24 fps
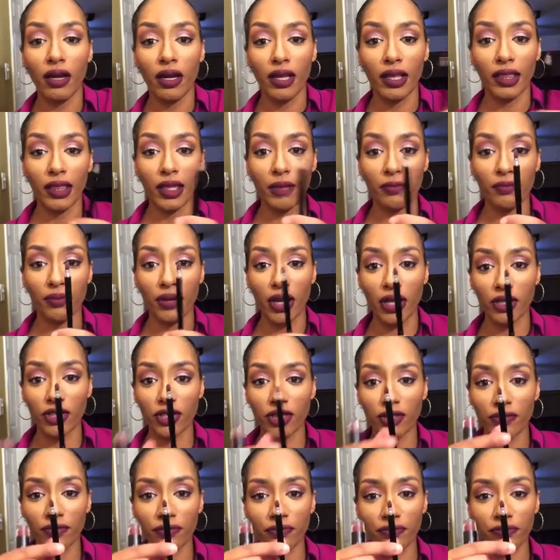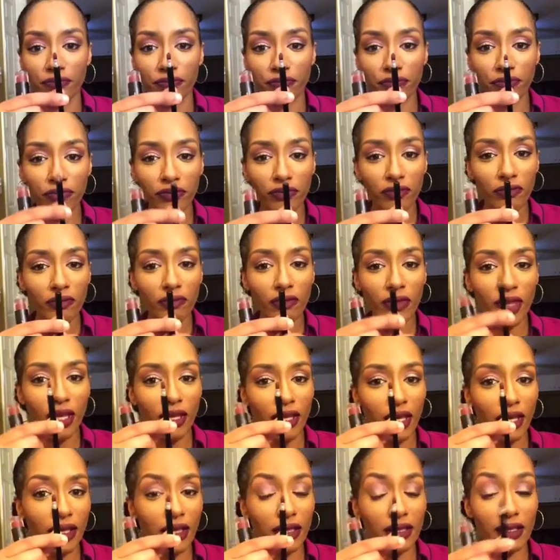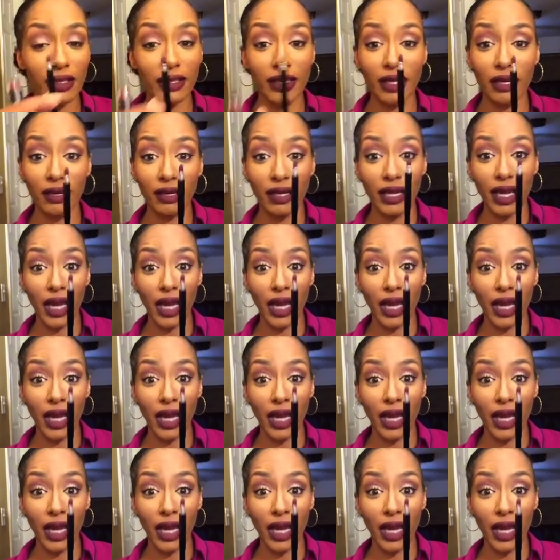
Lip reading: lip brush. Not necessary.